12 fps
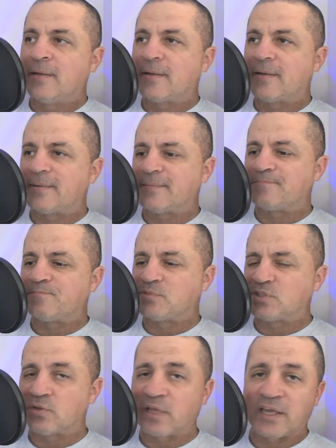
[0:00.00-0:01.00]
Um,
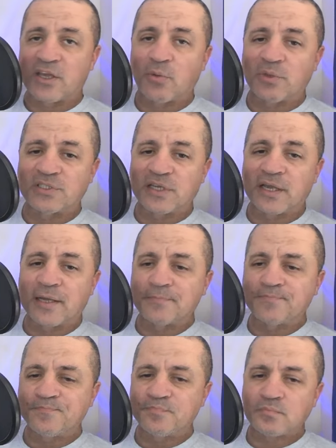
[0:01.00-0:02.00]
so thank you once
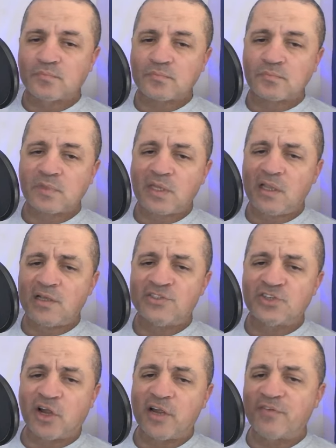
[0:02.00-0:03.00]
again.
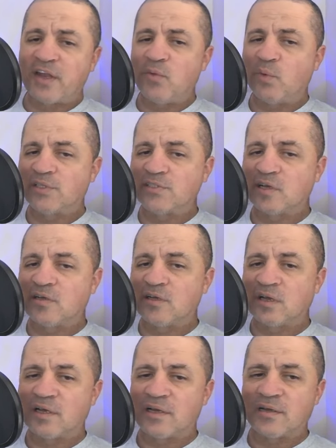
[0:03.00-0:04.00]
Sorry if anyone's
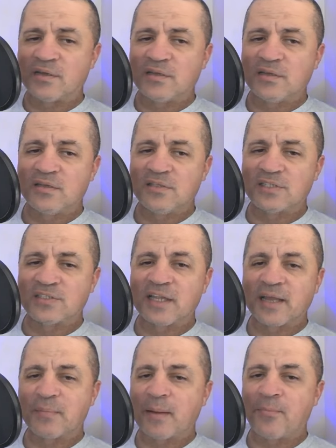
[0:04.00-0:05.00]
uh, doesn't
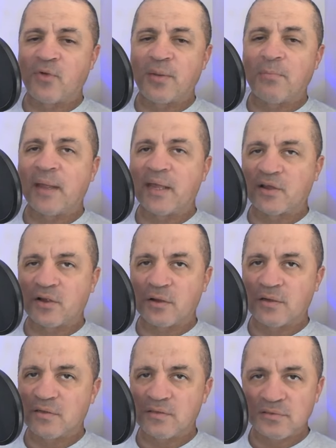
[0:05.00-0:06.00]
like my Britt
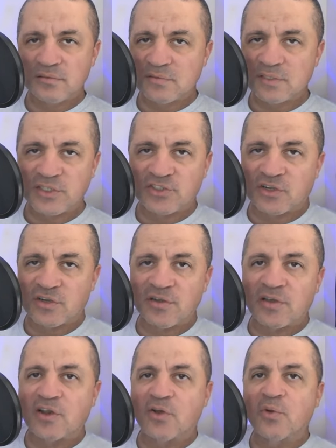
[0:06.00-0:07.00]
Baker t-shirt,
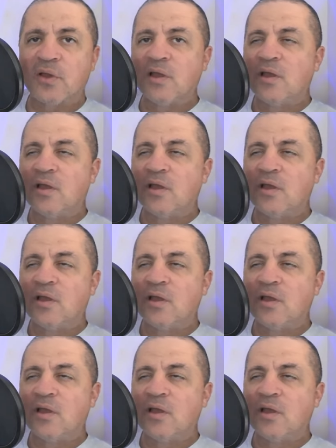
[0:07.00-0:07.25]
you know.